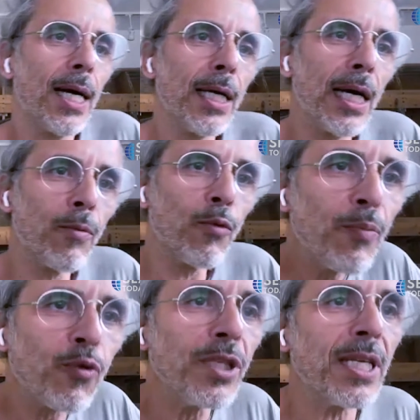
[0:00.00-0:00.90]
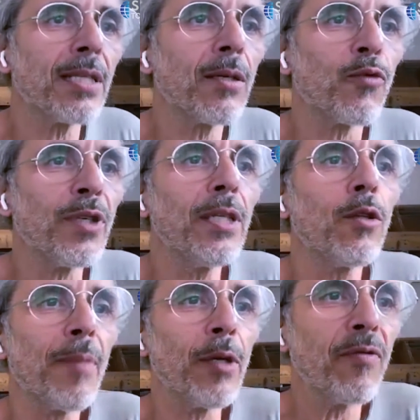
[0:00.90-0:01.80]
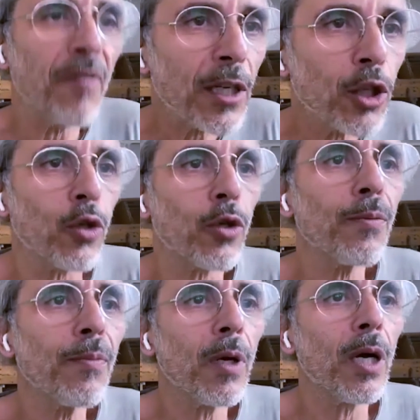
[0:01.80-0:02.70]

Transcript: I represent really the manufacturer.